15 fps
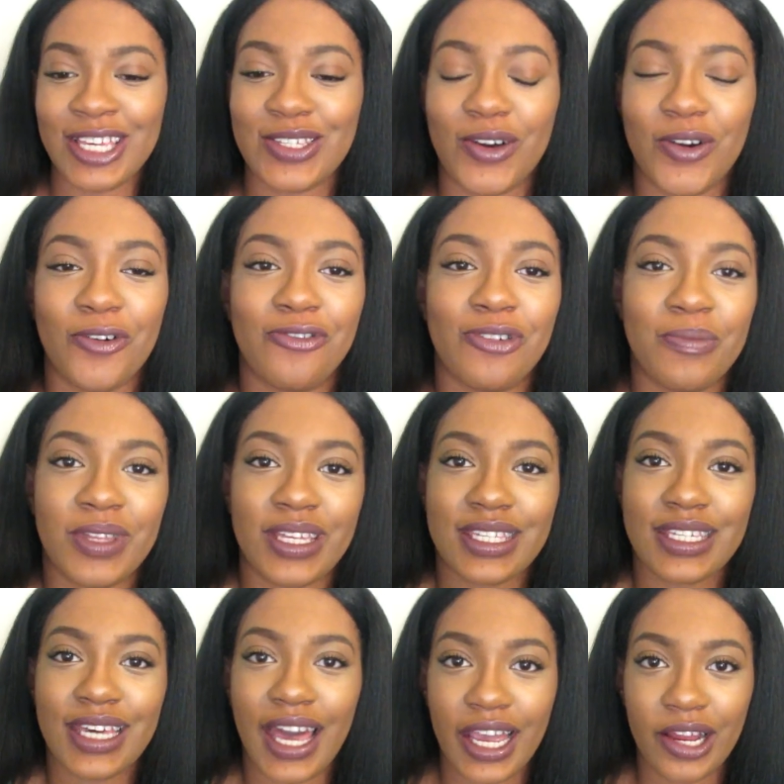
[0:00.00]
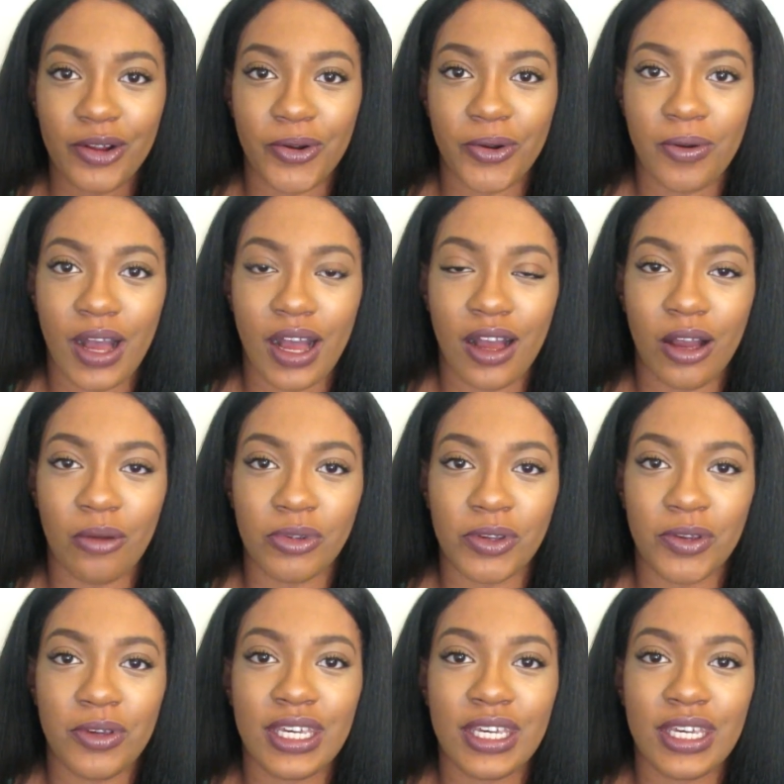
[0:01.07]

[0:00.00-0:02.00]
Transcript: so from the title um,